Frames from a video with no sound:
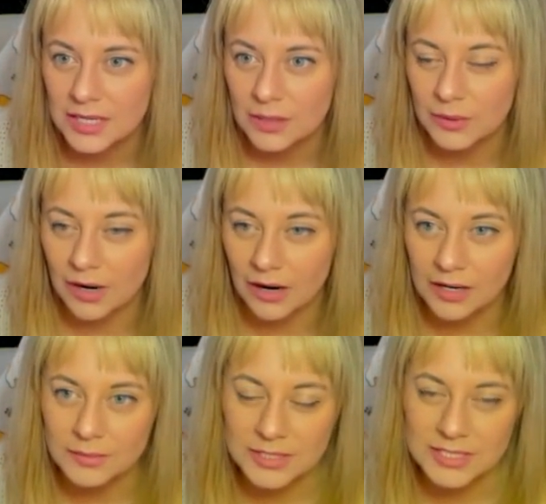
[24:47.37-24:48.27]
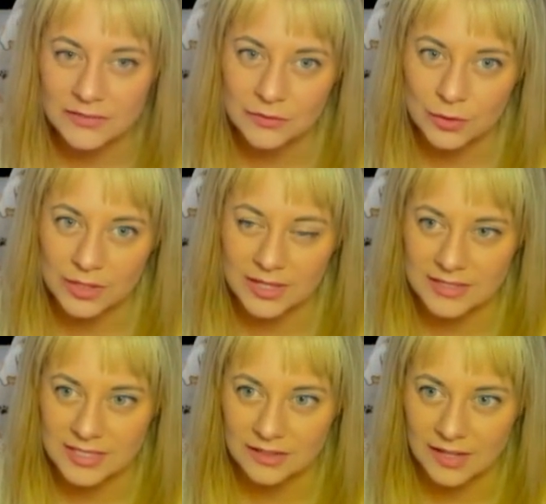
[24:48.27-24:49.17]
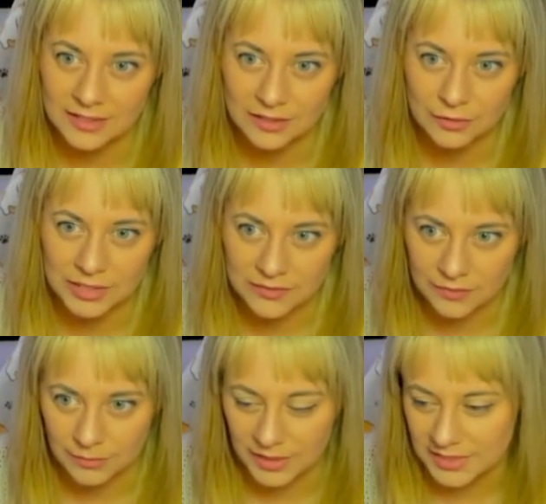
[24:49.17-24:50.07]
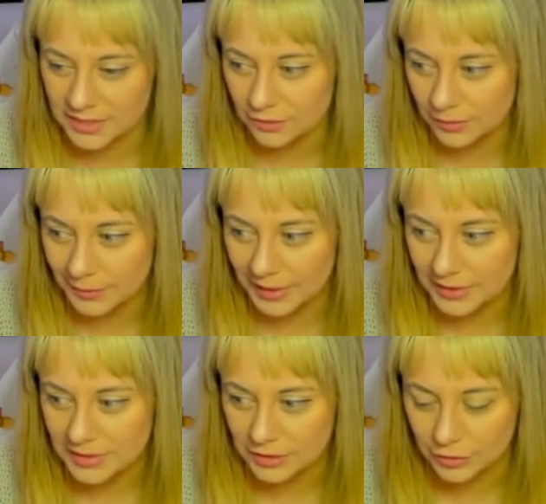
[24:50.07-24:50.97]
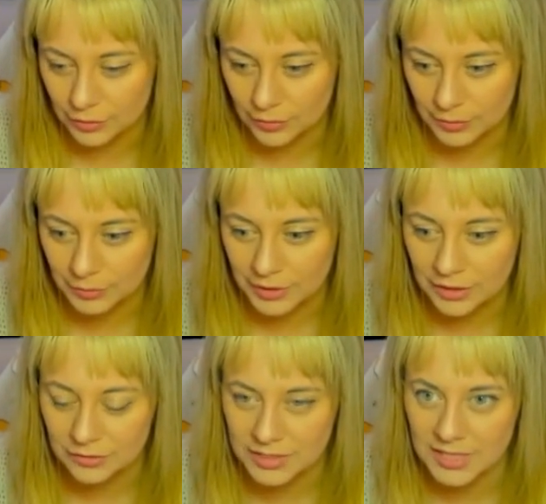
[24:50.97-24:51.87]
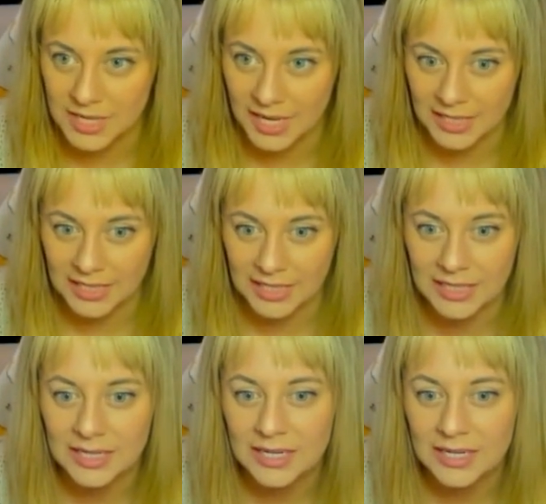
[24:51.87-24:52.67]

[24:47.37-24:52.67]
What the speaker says: We are up to 74,000 galactic coins from that deal we made, so we're pretty close to the 80